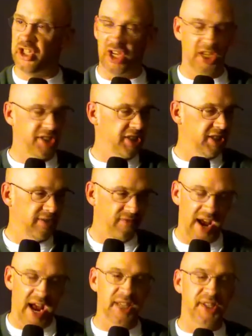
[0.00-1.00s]
just as
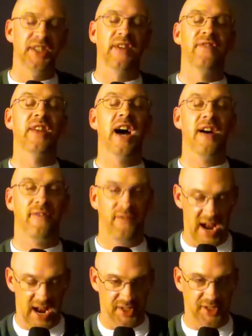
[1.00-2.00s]
fast, if not
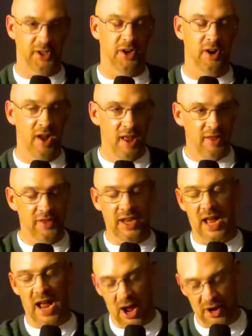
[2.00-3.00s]
faster, than
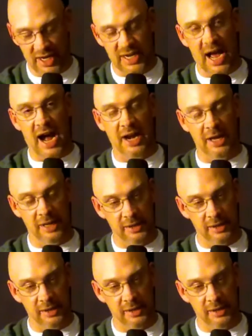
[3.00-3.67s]
how you got it.